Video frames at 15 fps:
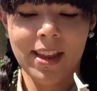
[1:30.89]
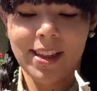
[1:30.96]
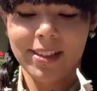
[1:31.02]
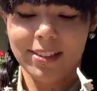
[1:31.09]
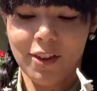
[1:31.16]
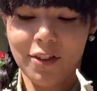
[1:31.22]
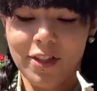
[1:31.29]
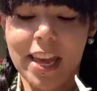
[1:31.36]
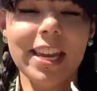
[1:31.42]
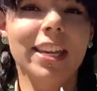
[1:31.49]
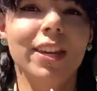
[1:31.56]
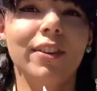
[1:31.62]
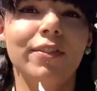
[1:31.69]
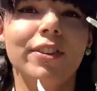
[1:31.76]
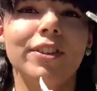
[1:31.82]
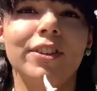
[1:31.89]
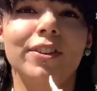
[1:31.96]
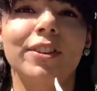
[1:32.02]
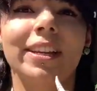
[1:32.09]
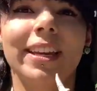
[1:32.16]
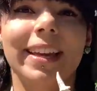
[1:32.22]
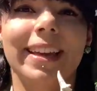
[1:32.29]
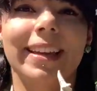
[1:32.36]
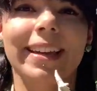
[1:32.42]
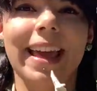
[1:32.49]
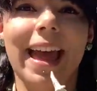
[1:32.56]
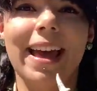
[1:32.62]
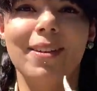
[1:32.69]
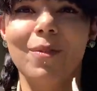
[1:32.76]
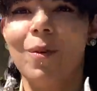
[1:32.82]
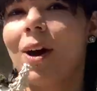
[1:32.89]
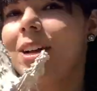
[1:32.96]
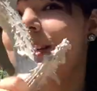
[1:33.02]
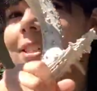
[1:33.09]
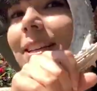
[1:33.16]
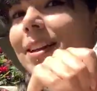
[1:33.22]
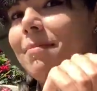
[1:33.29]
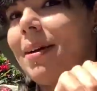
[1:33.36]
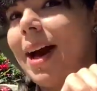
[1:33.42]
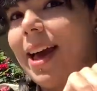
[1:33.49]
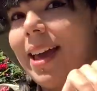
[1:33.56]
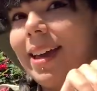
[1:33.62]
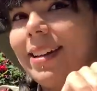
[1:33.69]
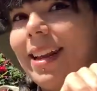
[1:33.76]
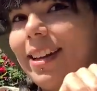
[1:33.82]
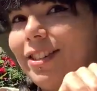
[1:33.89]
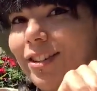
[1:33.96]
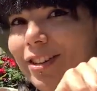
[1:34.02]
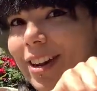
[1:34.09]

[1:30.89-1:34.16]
So thank you for tuning in and watching my nature